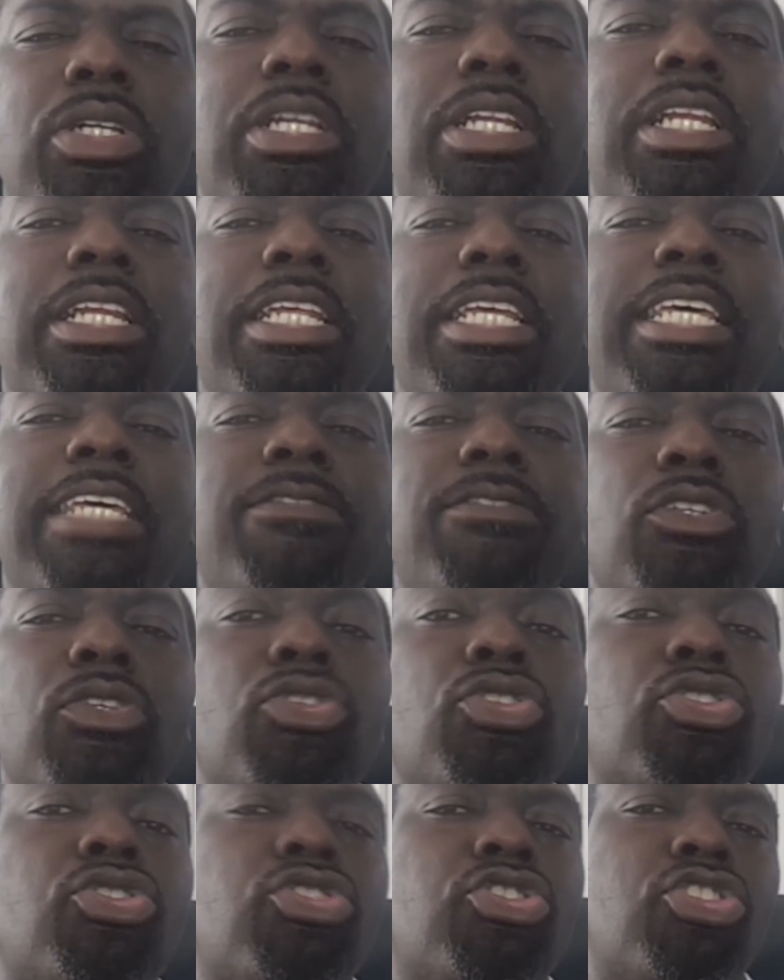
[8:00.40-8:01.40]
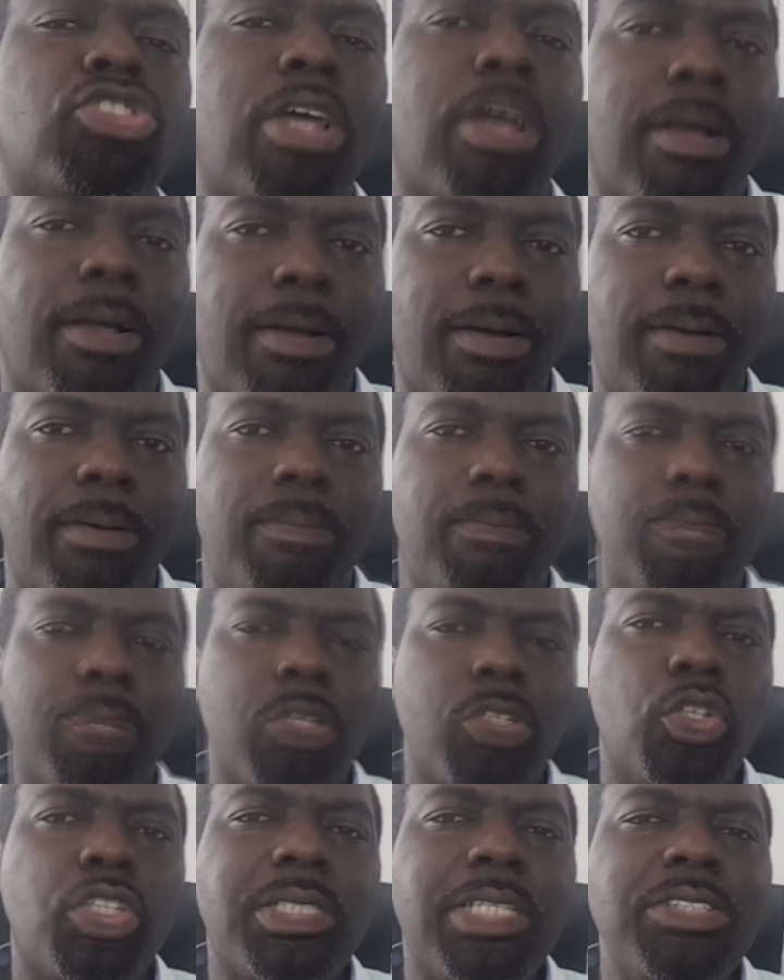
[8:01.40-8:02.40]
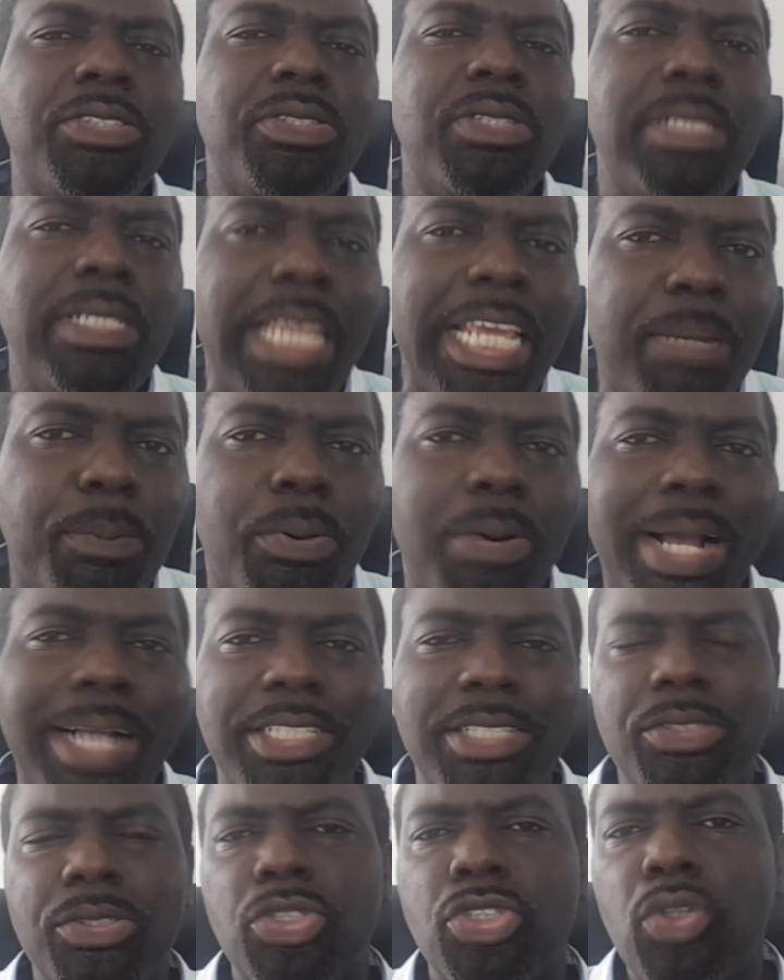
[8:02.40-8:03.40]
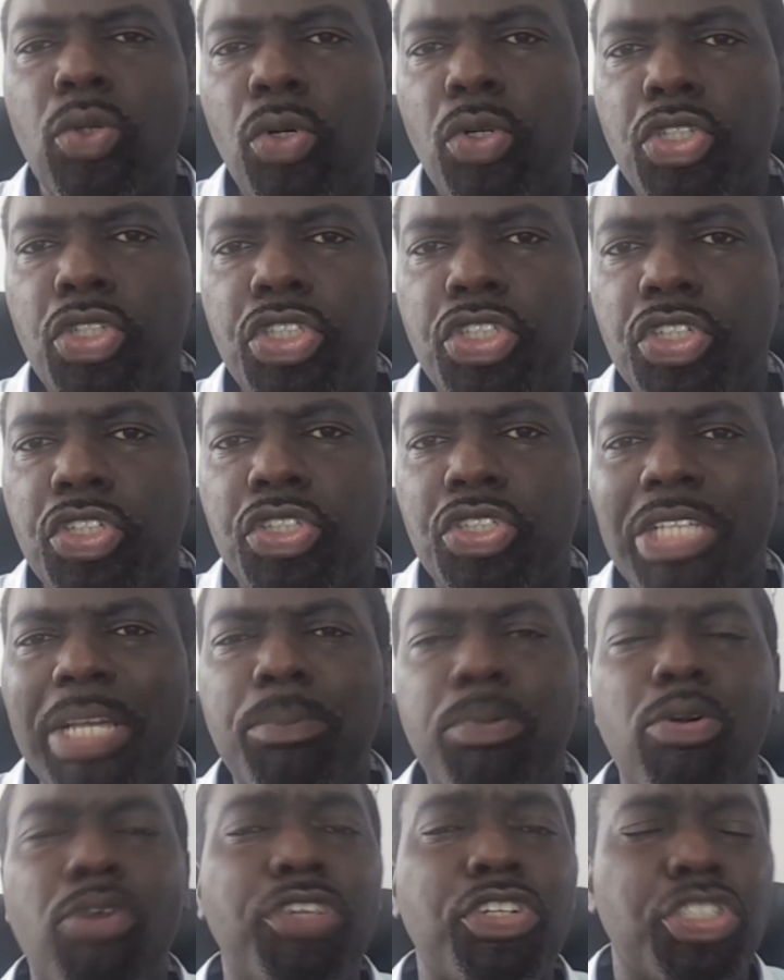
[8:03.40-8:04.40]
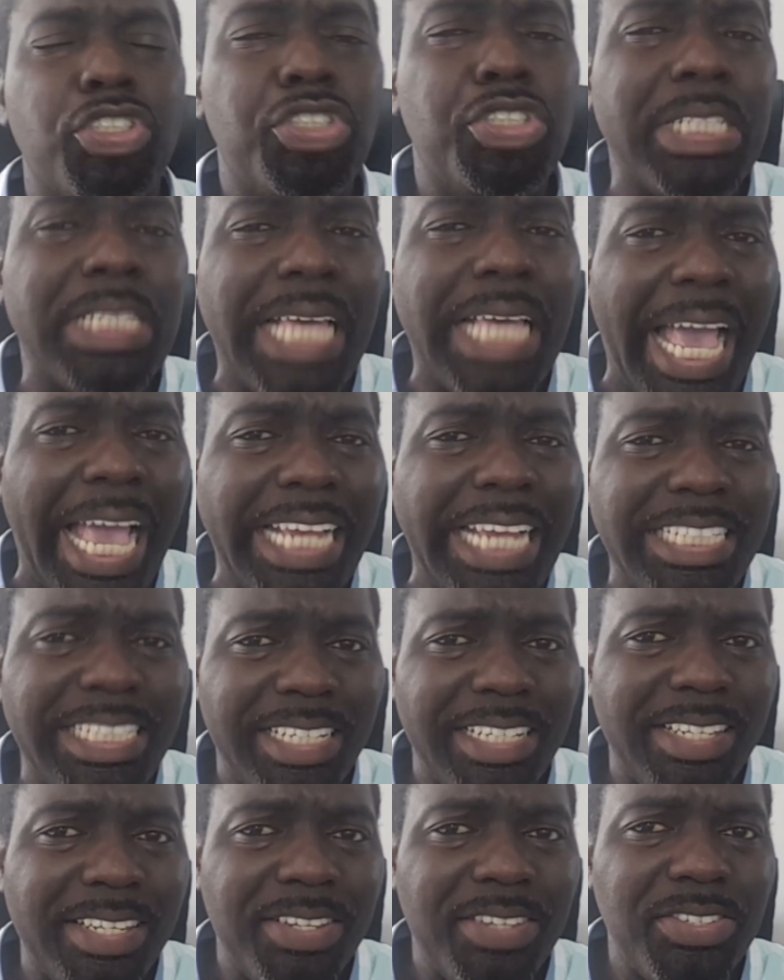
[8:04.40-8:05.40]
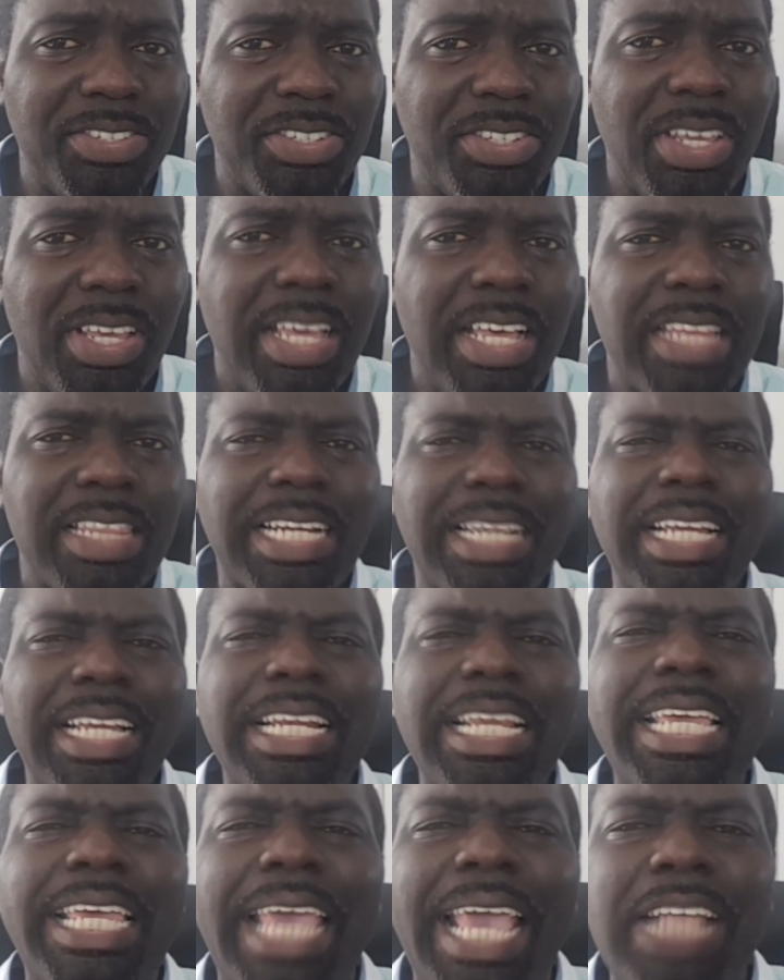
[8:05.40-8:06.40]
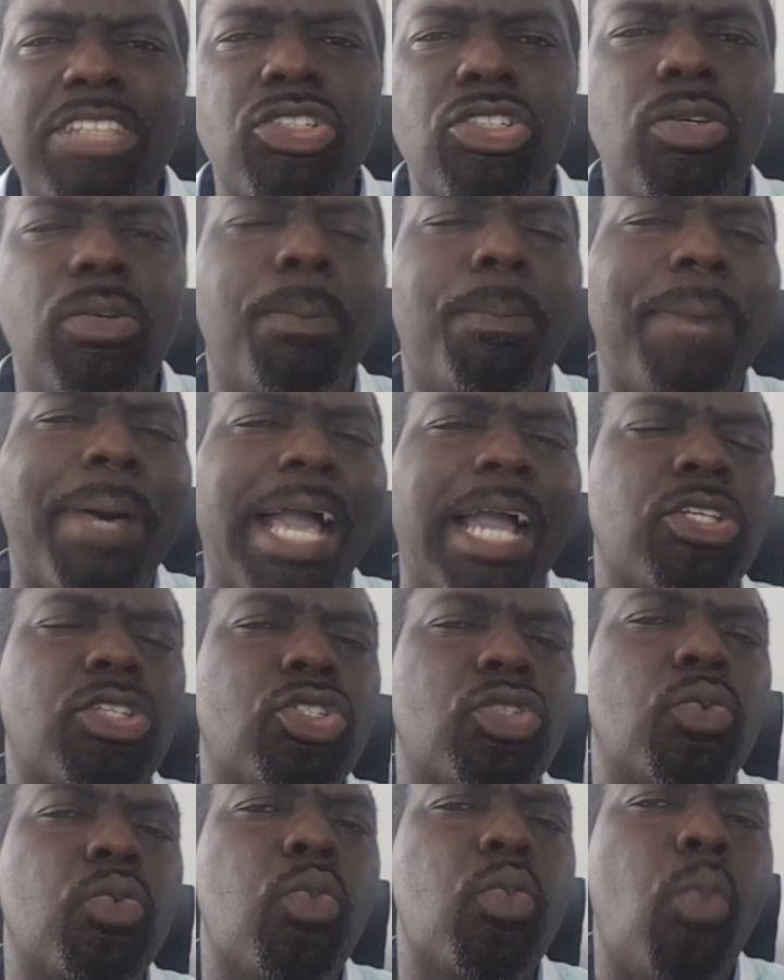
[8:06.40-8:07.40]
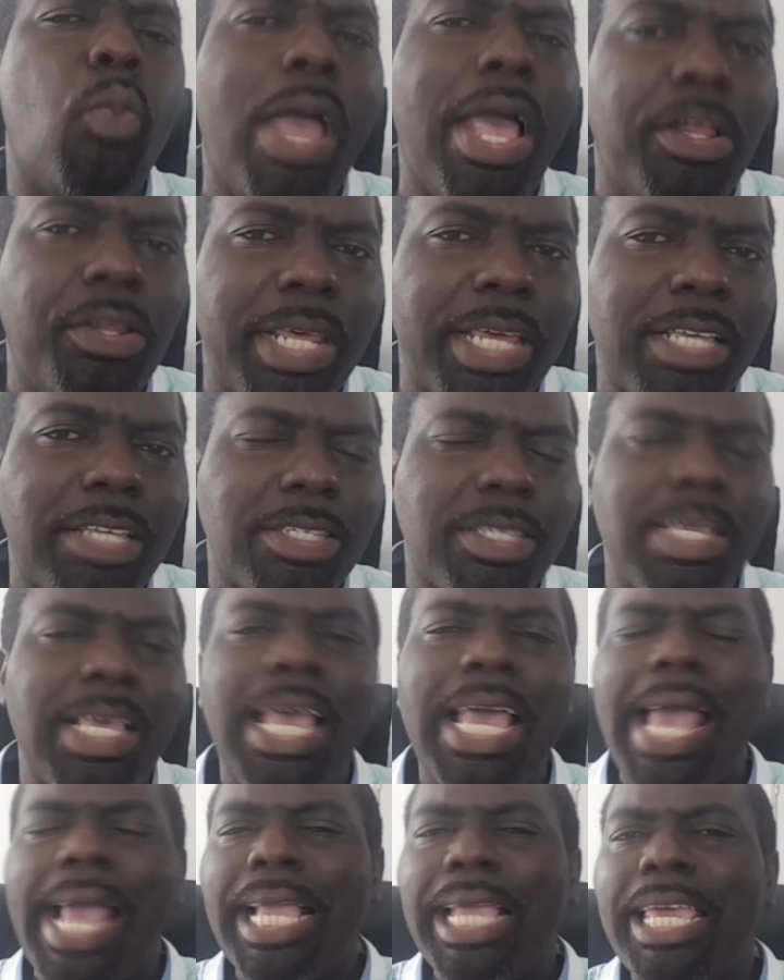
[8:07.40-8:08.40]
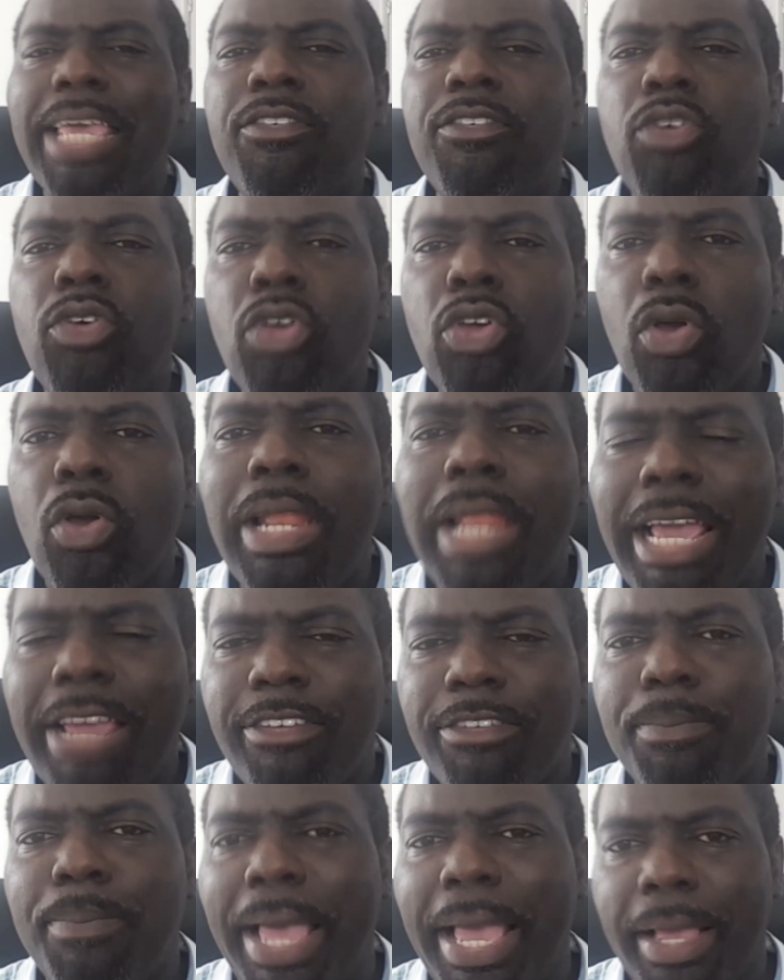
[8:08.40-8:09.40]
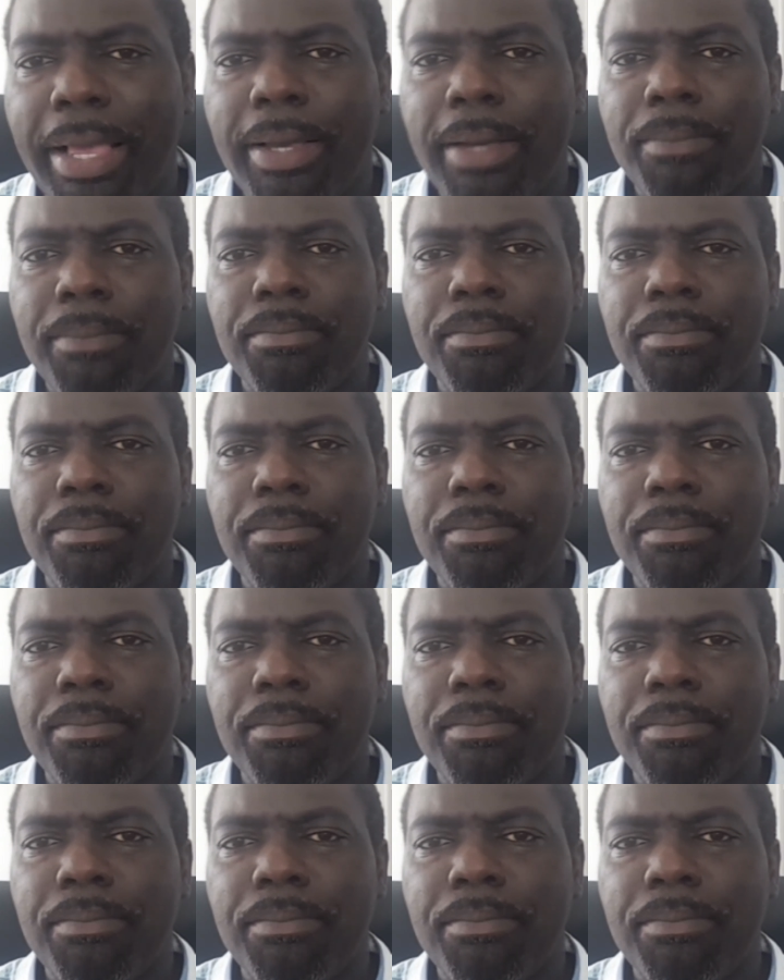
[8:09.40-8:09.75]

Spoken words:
leave you stuck. You still need practical solutions and professional guidance that can get you back to wellness and give you your life back.